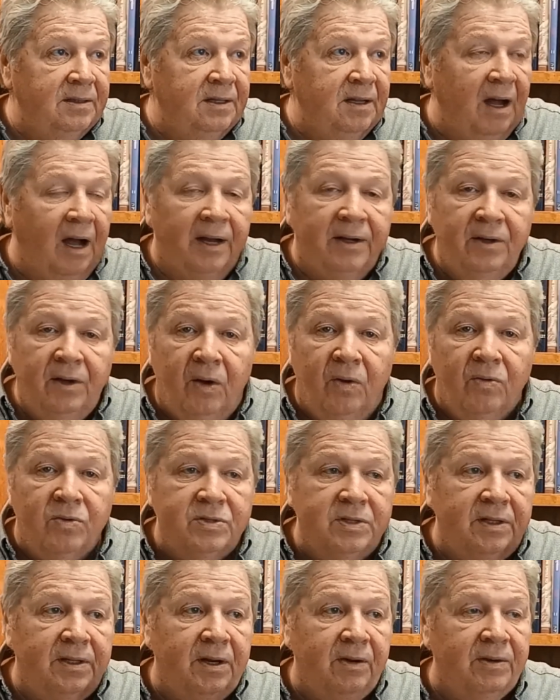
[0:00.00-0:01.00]
God knows
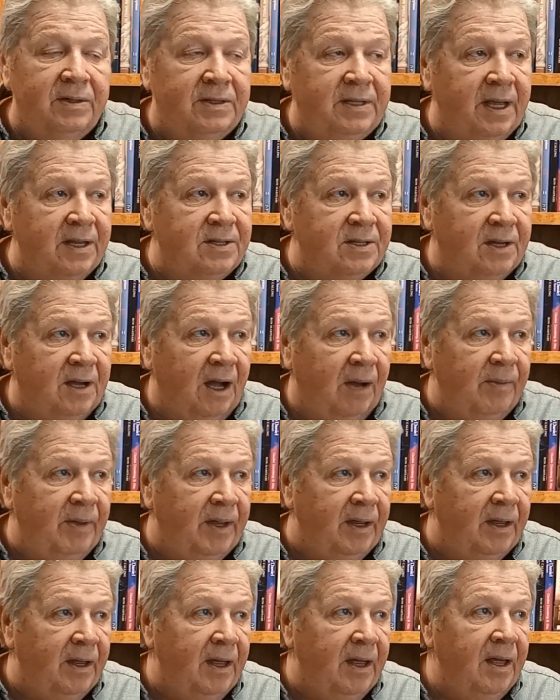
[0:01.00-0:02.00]
that there are tests
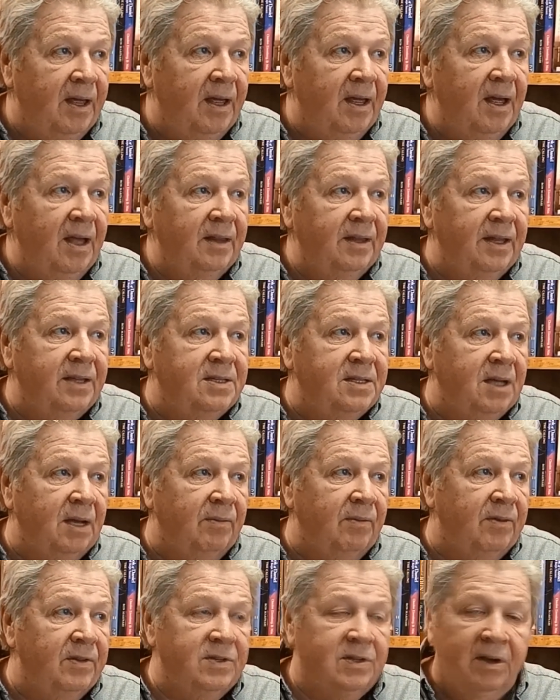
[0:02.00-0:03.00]
coming, that some
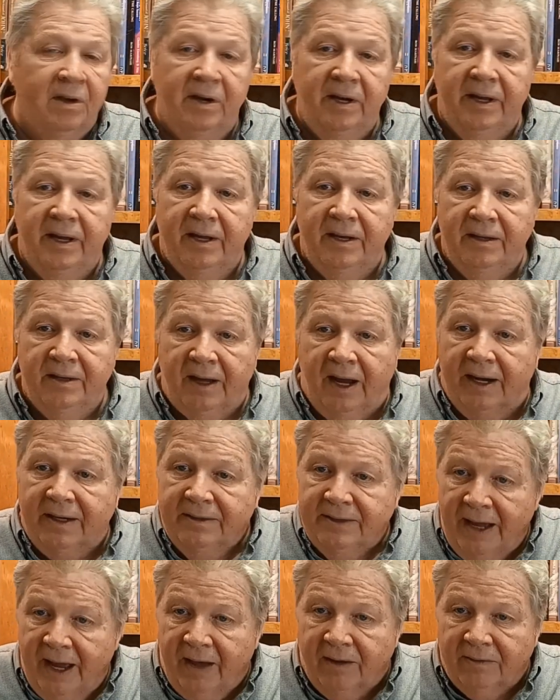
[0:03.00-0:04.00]
of us are going to get
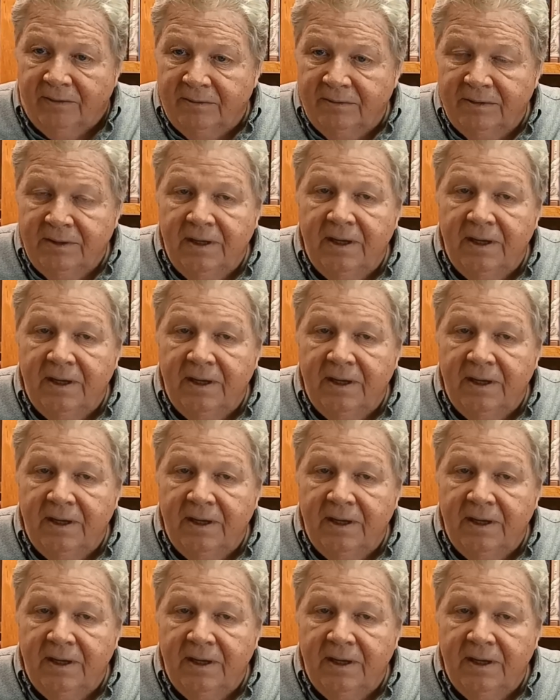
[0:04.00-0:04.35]
knocked down,